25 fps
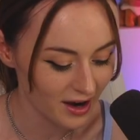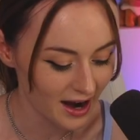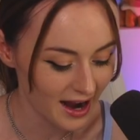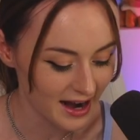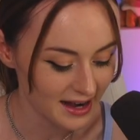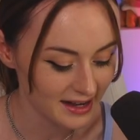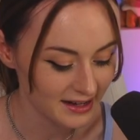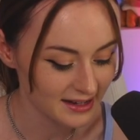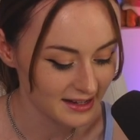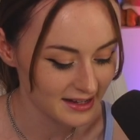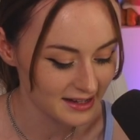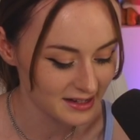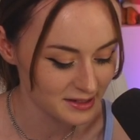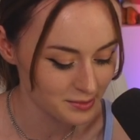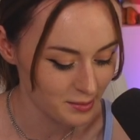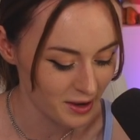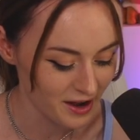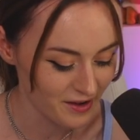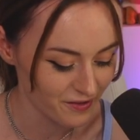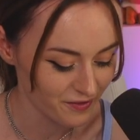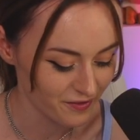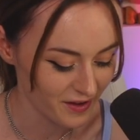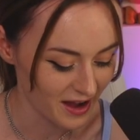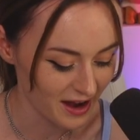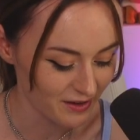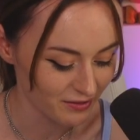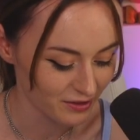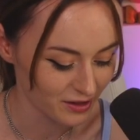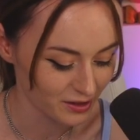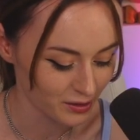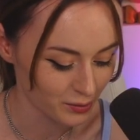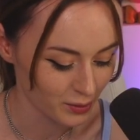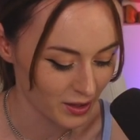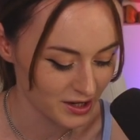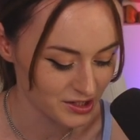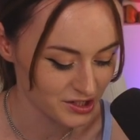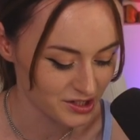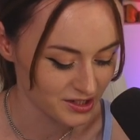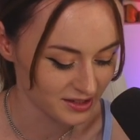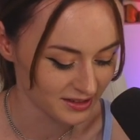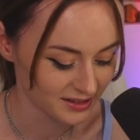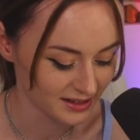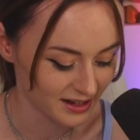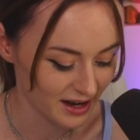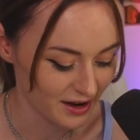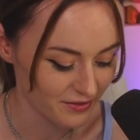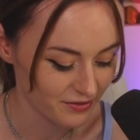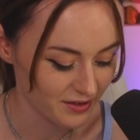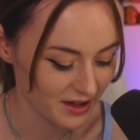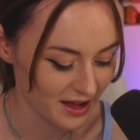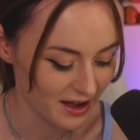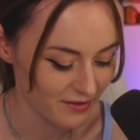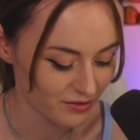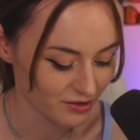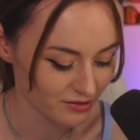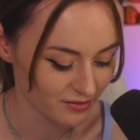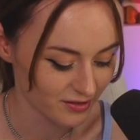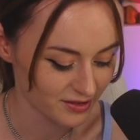right, here's my favorite question that I've ever